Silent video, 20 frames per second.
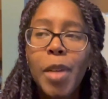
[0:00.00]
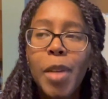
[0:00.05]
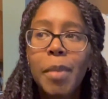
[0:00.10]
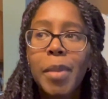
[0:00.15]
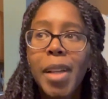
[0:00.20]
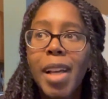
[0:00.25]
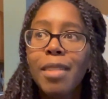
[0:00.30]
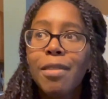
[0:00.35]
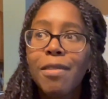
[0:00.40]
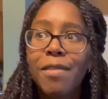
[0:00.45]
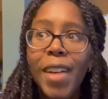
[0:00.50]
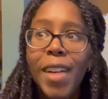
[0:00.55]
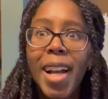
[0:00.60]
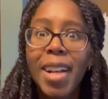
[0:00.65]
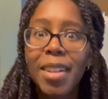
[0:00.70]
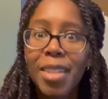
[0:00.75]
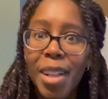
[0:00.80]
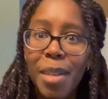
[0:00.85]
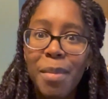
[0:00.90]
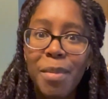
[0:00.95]
I'm kind of
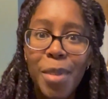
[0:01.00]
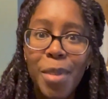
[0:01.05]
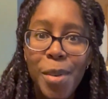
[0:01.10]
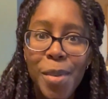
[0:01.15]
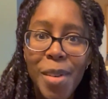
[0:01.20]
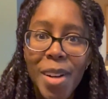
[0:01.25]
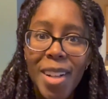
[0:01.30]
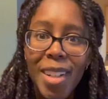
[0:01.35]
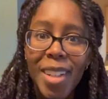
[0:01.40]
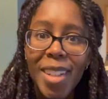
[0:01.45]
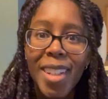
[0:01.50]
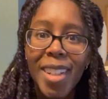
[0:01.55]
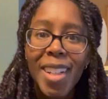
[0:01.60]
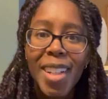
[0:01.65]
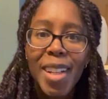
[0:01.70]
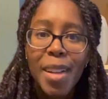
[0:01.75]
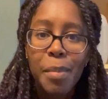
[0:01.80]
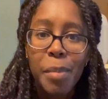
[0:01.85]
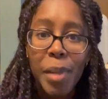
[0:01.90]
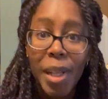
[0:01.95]
fired up for work
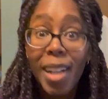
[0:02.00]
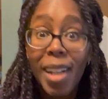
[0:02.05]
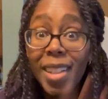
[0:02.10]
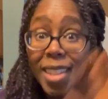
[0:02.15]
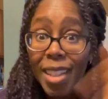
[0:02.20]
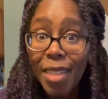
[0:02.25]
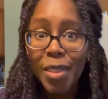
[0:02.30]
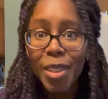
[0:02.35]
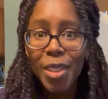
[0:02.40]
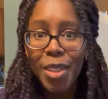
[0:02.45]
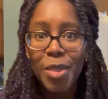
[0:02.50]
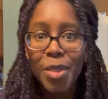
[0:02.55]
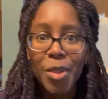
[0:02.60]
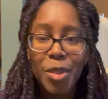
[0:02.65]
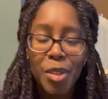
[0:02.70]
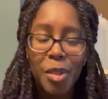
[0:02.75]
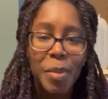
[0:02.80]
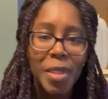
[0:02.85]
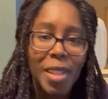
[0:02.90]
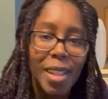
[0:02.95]
because of the two
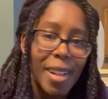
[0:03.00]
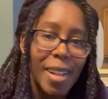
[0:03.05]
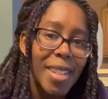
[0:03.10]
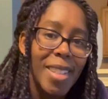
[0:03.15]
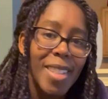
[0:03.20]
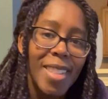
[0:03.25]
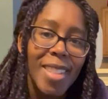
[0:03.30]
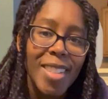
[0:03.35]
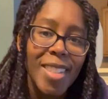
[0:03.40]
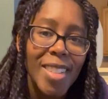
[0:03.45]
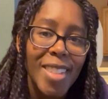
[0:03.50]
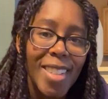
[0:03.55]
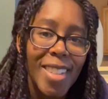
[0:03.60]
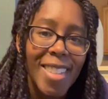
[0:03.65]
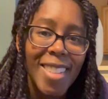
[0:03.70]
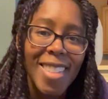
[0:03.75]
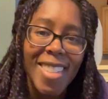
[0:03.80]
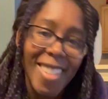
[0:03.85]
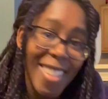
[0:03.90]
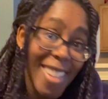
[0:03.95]
trips that I just took.
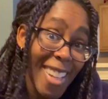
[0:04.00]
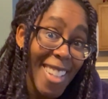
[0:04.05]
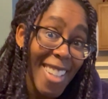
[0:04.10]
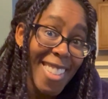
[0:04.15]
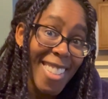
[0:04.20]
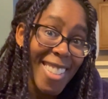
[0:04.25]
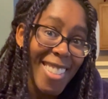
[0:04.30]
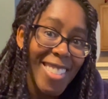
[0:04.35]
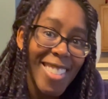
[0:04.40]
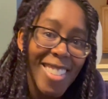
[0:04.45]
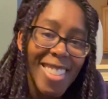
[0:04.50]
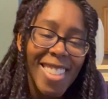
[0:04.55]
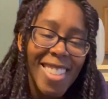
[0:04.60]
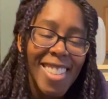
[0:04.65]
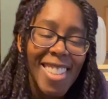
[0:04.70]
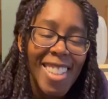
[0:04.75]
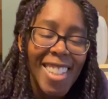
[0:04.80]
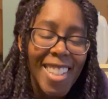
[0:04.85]
So that's cool.